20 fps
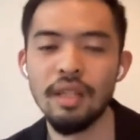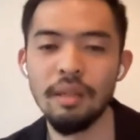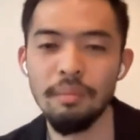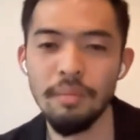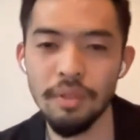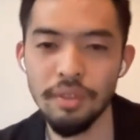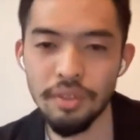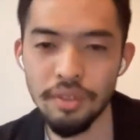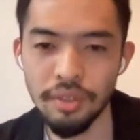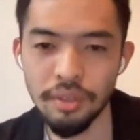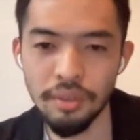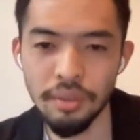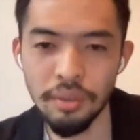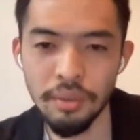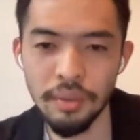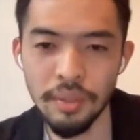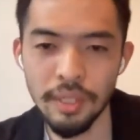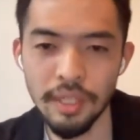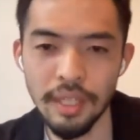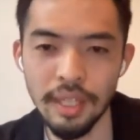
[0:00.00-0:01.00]
Number
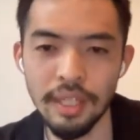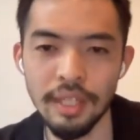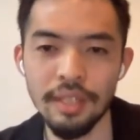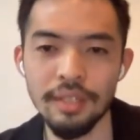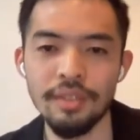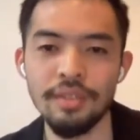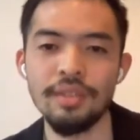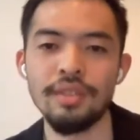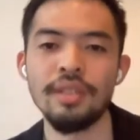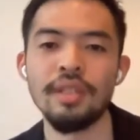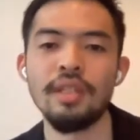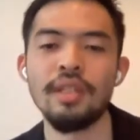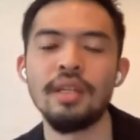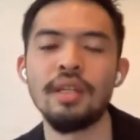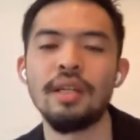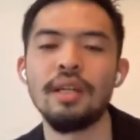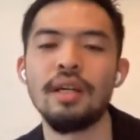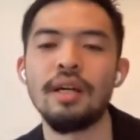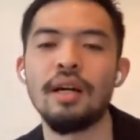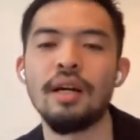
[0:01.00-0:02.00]
two is
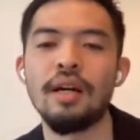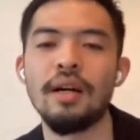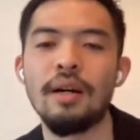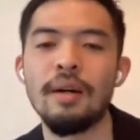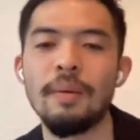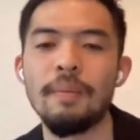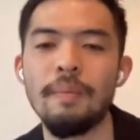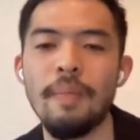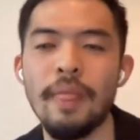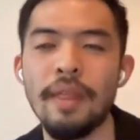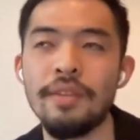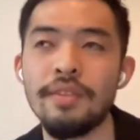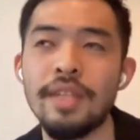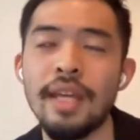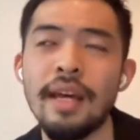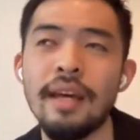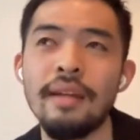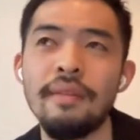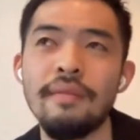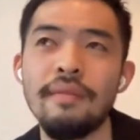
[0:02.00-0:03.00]

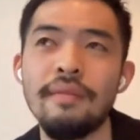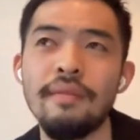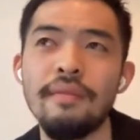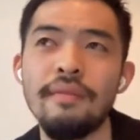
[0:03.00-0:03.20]
that